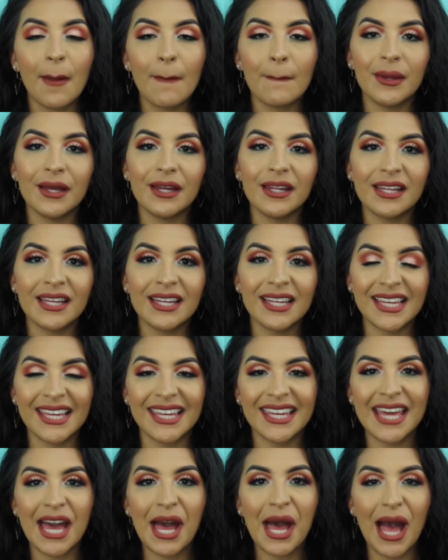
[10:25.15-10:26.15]
But
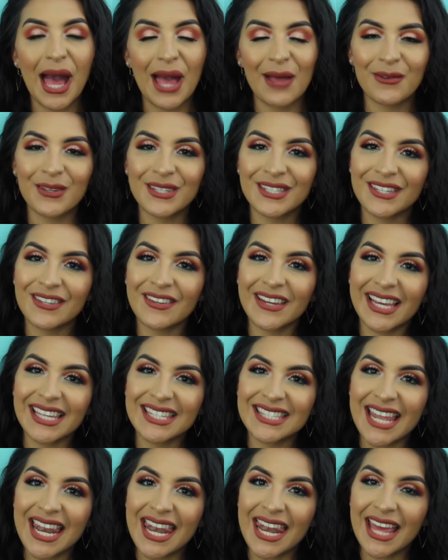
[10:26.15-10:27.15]
yeah, I will see you
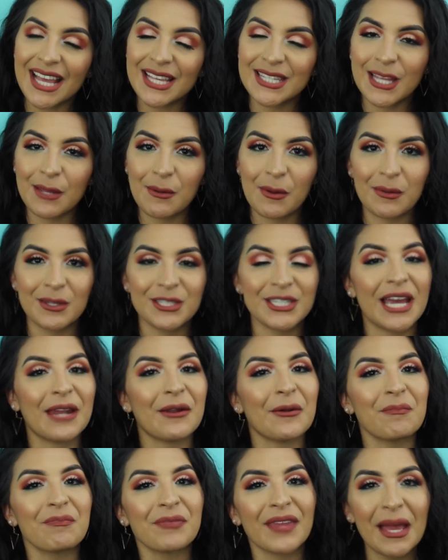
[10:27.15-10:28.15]
guys next time on my
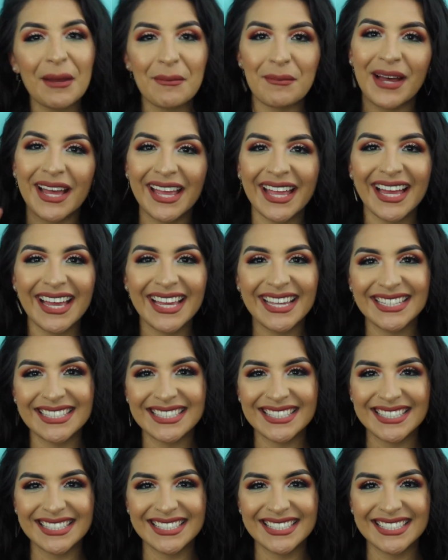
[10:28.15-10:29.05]
channel. Bye guys.